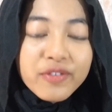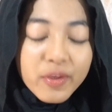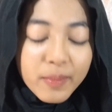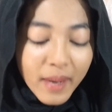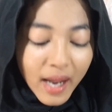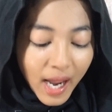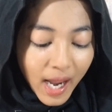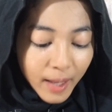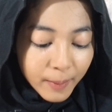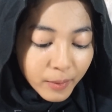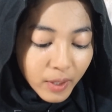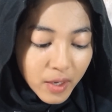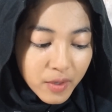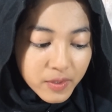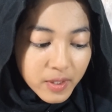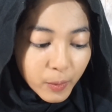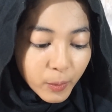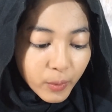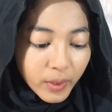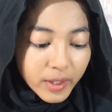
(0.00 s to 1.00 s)
For my
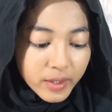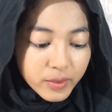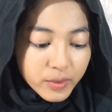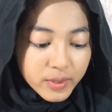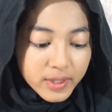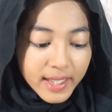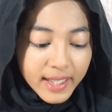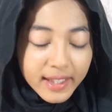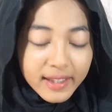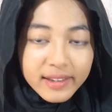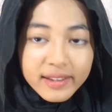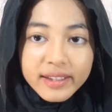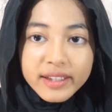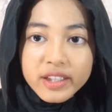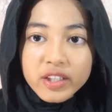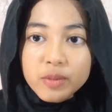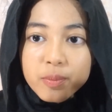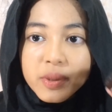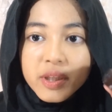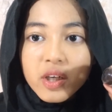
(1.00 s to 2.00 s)
eyebrows, I'm going to take a
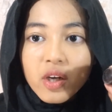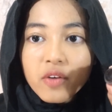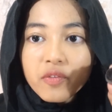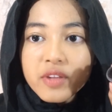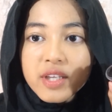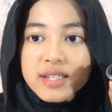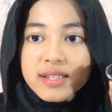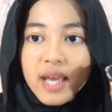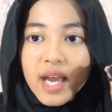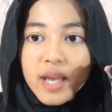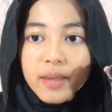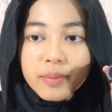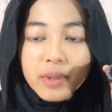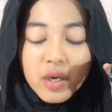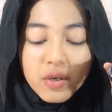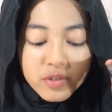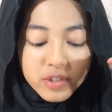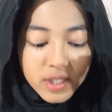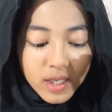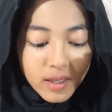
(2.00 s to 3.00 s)
little bit of this
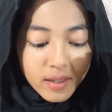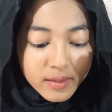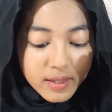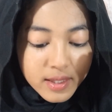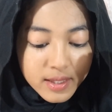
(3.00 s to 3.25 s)
eyebrow gel.